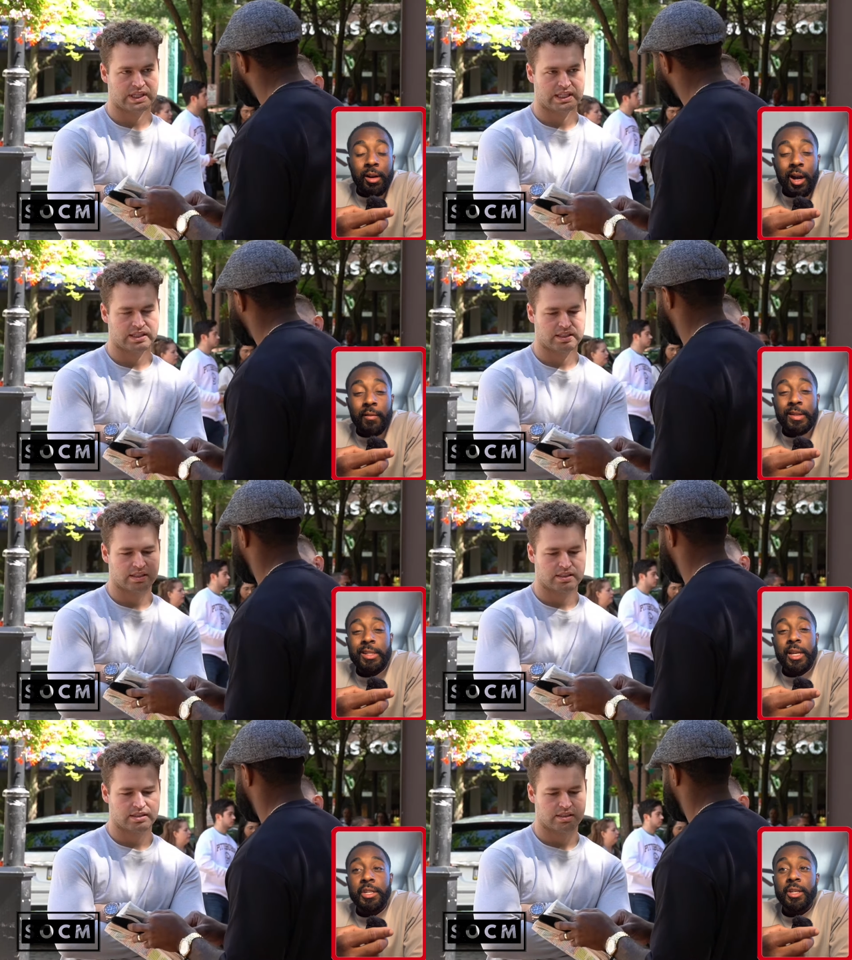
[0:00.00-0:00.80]

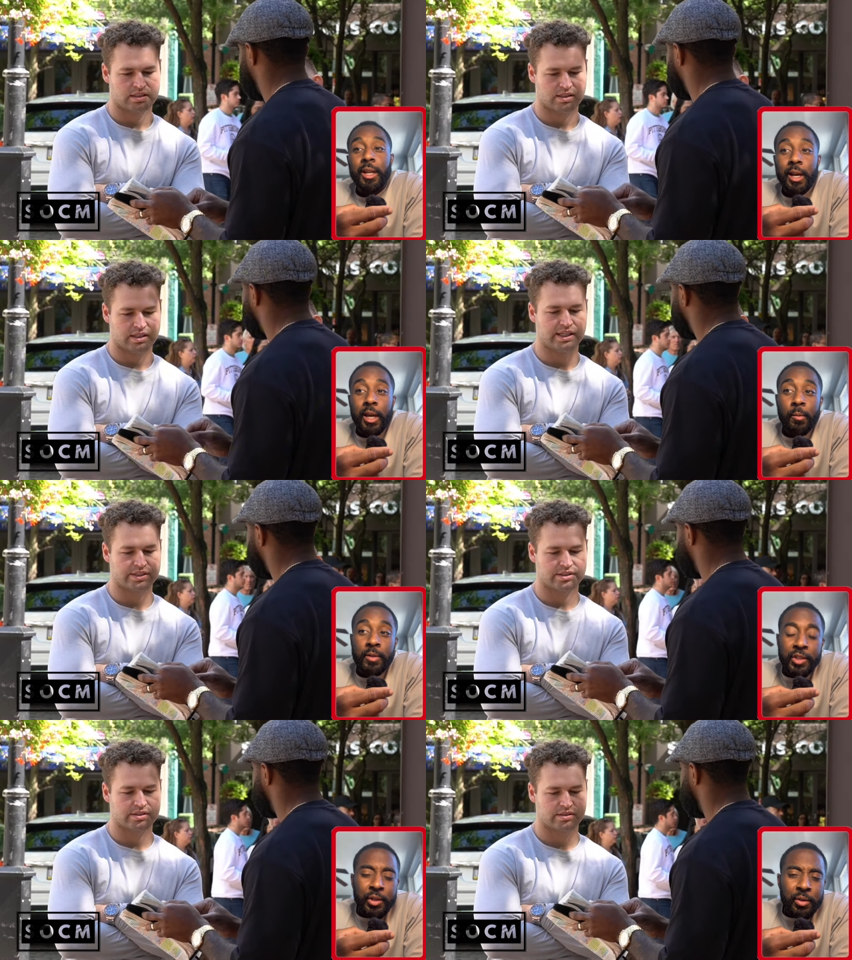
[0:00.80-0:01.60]
Speaker 1: conversation I had
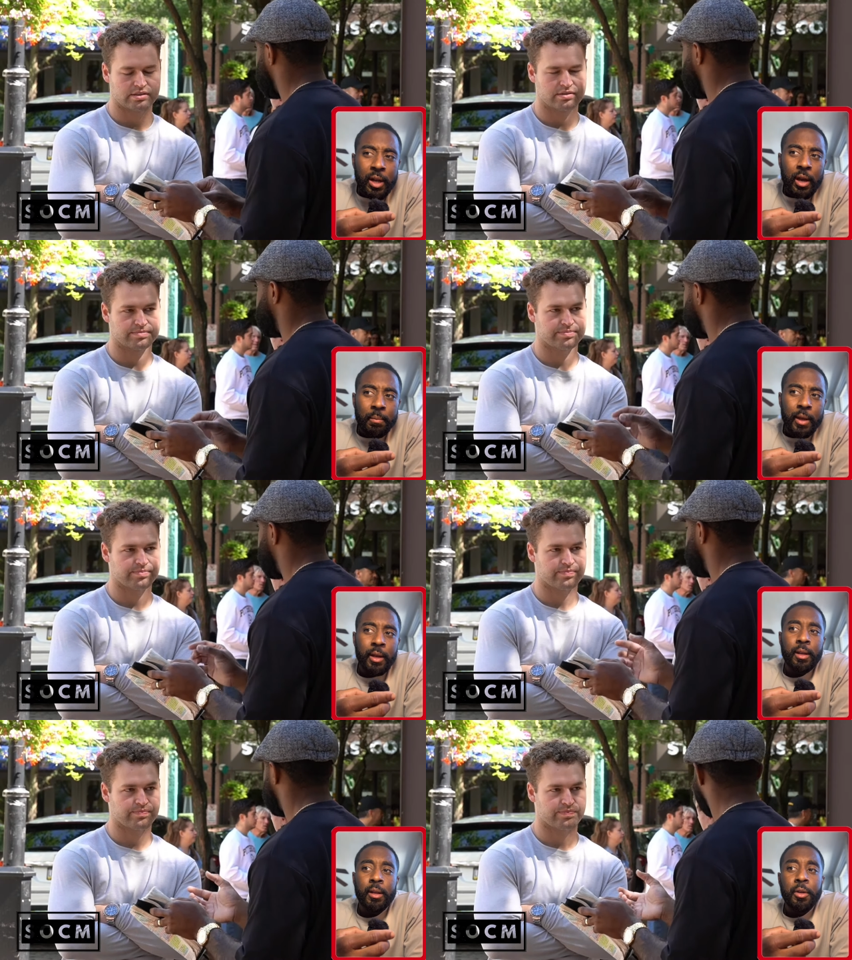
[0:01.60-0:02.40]
with two young
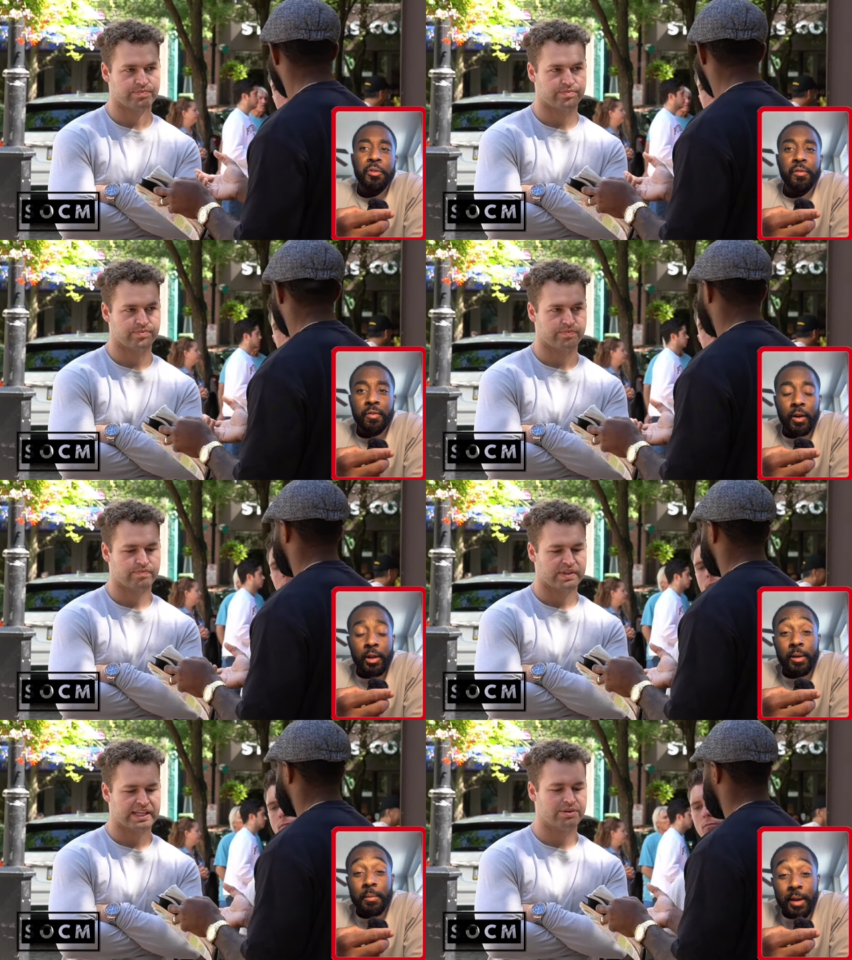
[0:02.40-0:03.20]
men who follow a